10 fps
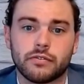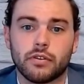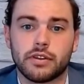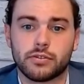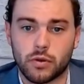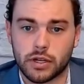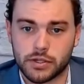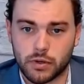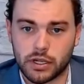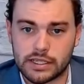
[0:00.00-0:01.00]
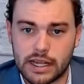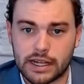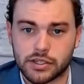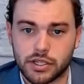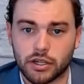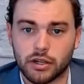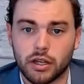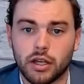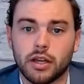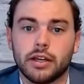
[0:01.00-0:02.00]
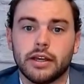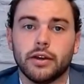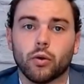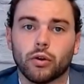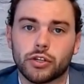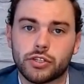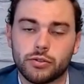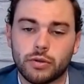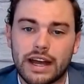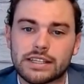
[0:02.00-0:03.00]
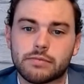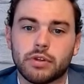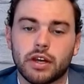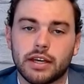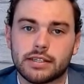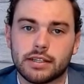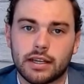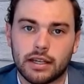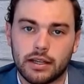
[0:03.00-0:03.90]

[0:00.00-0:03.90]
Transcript: for the 2020 tax year in order to expedite